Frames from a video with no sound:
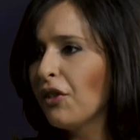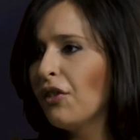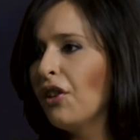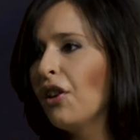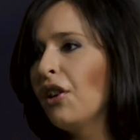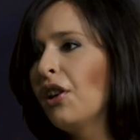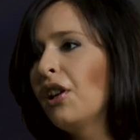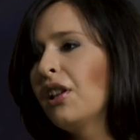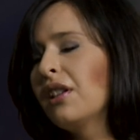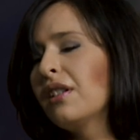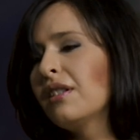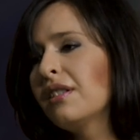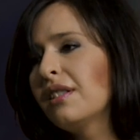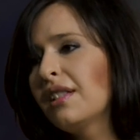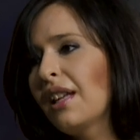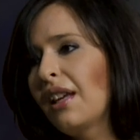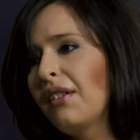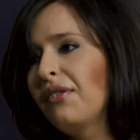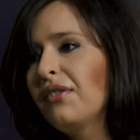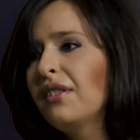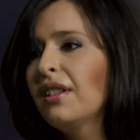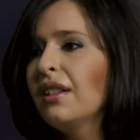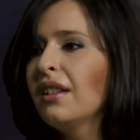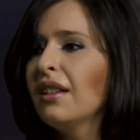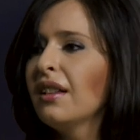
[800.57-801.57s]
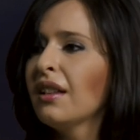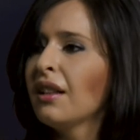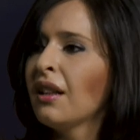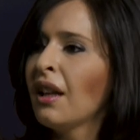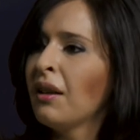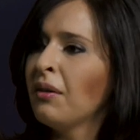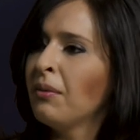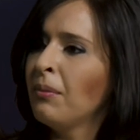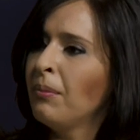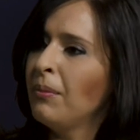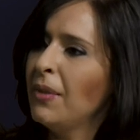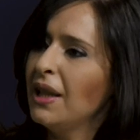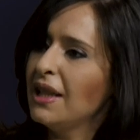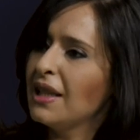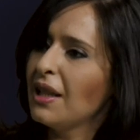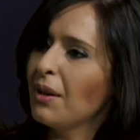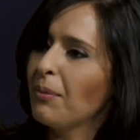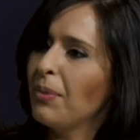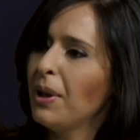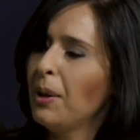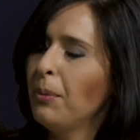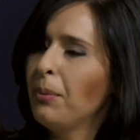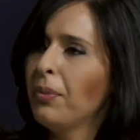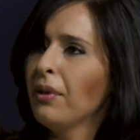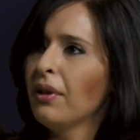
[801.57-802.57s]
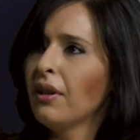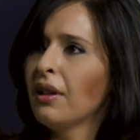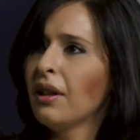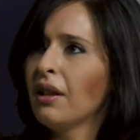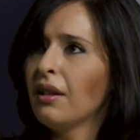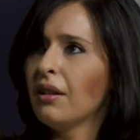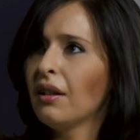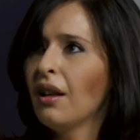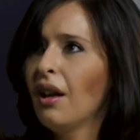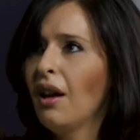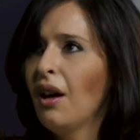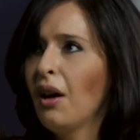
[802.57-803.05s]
own and safety and meeting people and